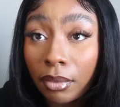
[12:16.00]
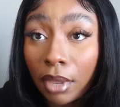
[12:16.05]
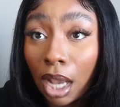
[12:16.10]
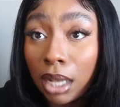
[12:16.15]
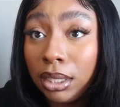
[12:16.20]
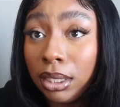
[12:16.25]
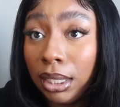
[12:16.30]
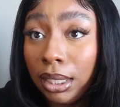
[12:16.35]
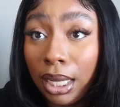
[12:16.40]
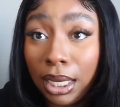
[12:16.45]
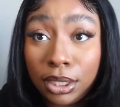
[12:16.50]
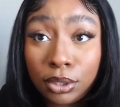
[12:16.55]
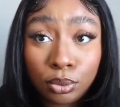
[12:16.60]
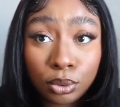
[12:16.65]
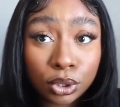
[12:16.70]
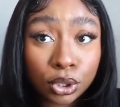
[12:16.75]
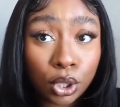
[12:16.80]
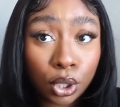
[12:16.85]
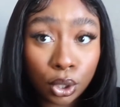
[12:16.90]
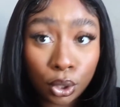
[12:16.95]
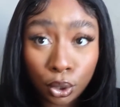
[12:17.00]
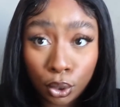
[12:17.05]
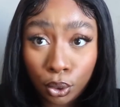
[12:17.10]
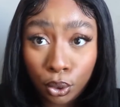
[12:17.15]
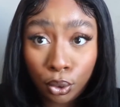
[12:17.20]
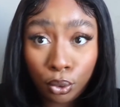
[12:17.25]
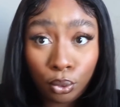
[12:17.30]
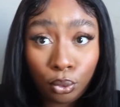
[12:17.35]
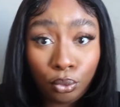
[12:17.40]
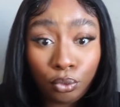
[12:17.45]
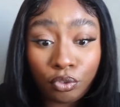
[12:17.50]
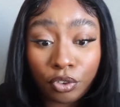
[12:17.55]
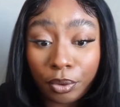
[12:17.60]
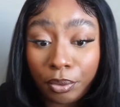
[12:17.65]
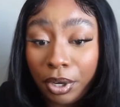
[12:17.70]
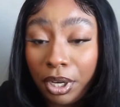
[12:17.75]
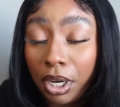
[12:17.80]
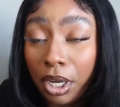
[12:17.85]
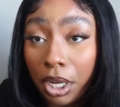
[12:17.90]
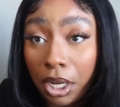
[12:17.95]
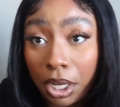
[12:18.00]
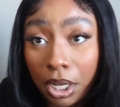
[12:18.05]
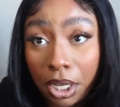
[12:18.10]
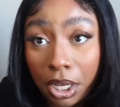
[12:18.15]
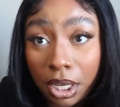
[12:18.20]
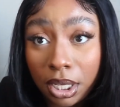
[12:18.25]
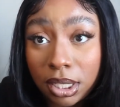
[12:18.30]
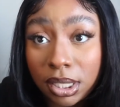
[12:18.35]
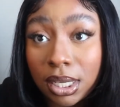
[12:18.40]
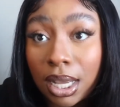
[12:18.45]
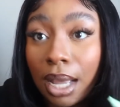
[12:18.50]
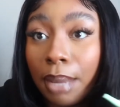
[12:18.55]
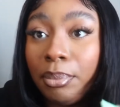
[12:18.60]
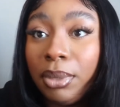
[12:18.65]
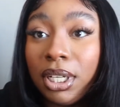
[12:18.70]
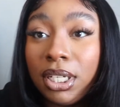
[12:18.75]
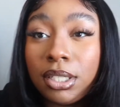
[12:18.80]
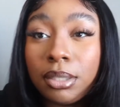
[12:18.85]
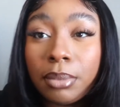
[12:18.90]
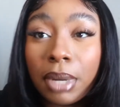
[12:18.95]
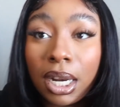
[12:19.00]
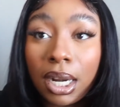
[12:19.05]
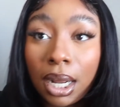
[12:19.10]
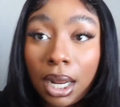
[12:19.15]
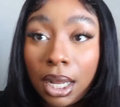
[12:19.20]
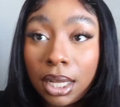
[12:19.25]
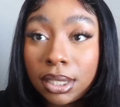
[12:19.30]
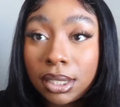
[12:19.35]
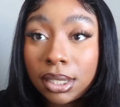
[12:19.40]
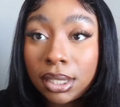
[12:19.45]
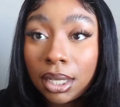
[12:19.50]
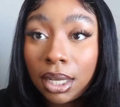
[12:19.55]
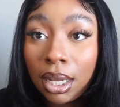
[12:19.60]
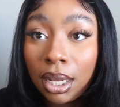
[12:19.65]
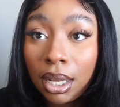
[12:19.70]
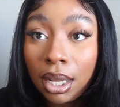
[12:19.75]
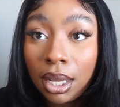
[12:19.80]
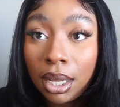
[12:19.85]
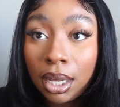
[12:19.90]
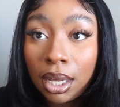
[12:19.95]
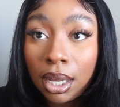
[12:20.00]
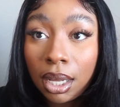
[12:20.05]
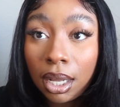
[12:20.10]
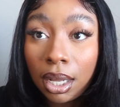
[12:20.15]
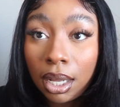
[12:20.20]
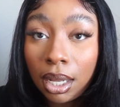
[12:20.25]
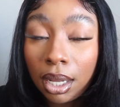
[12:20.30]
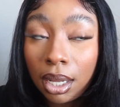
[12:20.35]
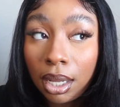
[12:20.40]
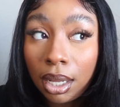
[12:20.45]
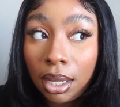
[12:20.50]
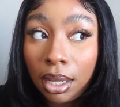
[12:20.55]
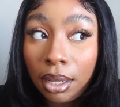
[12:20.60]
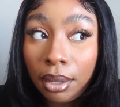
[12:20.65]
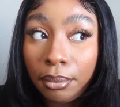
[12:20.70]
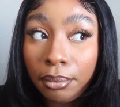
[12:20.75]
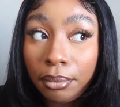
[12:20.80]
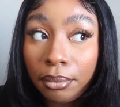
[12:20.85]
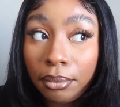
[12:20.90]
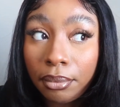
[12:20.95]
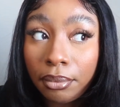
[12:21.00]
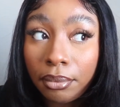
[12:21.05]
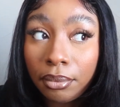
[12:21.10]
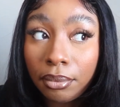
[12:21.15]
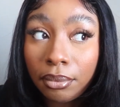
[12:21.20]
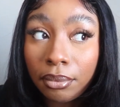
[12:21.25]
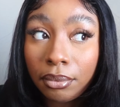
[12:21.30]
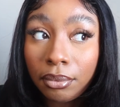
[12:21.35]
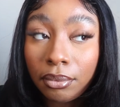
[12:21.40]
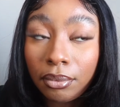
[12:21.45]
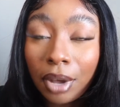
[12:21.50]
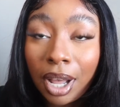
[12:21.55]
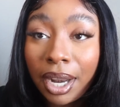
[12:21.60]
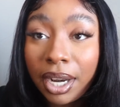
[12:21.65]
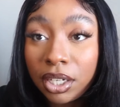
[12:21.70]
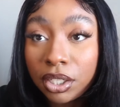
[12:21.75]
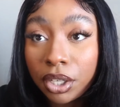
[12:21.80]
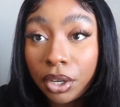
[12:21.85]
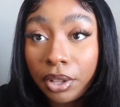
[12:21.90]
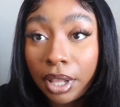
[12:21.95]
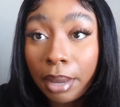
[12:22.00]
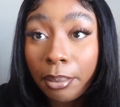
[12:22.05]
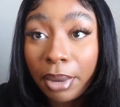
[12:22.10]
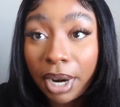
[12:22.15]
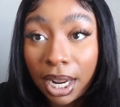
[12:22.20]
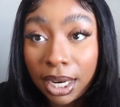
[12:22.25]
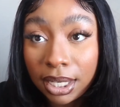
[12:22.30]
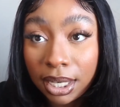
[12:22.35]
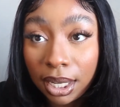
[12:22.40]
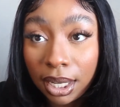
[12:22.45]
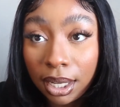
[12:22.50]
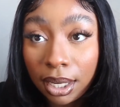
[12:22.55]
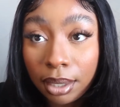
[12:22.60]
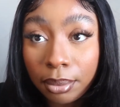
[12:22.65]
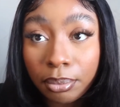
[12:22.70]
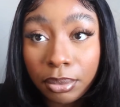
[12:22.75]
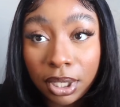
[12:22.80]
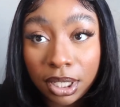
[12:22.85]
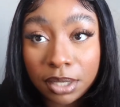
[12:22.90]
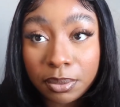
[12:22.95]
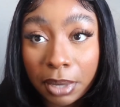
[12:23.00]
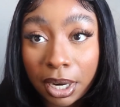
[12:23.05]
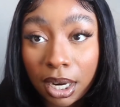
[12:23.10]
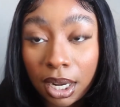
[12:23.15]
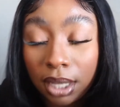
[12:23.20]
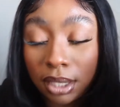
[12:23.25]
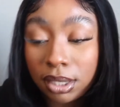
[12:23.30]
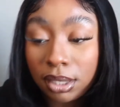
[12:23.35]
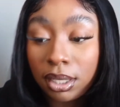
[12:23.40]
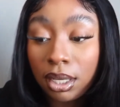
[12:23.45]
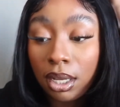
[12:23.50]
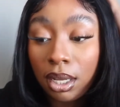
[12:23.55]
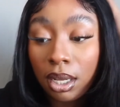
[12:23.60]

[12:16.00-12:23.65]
The lace was cool, very nice. I bleached my knots. I didn't show that, but I did bleach my knots.